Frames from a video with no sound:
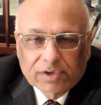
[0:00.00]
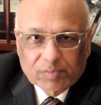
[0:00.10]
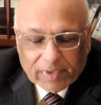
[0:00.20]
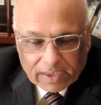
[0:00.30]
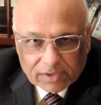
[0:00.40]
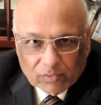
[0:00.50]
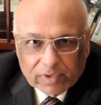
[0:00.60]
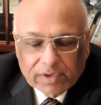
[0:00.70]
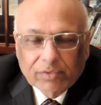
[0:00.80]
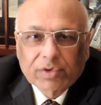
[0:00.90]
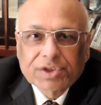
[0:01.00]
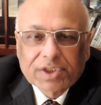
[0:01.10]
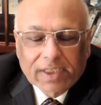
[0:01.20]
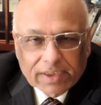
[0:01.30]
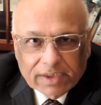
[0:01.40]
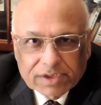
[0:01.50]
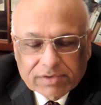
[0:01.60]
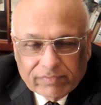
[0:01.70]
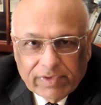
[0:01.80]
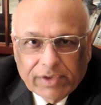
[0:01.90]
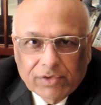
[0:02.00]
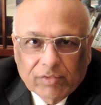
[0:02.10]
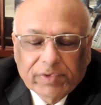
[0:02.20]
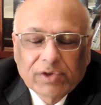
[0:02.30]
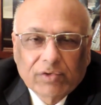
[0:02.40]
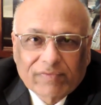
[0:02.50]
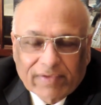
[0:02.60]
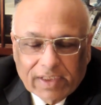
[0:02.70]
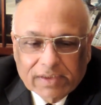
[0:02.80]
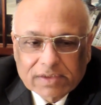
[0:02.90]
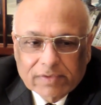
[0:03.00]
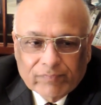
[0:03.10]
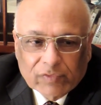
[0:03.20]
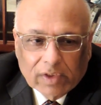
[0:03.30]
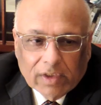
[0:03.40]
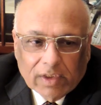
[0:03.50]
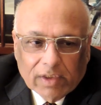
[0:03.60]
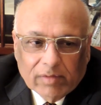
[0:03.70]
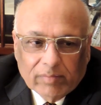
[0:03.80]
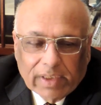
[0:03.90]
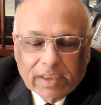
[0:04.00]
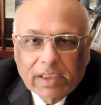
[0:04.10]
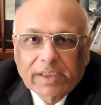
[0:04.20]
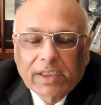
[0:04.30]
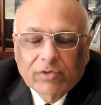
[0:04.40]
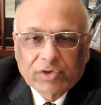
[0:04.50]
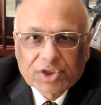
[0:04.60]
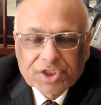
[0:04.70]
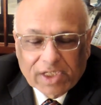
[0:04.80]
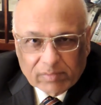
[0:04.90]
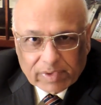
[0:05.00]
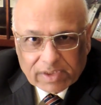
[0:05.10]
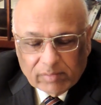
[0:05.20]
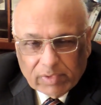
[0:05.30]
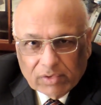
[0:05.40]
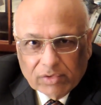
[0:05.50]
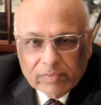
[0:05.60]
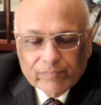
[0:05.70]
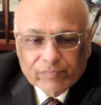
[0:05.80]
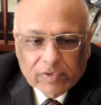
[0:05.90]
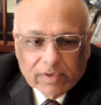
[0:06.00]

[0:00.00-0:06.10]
Spread the word. You can share this video with your friends by clicking on the share button below,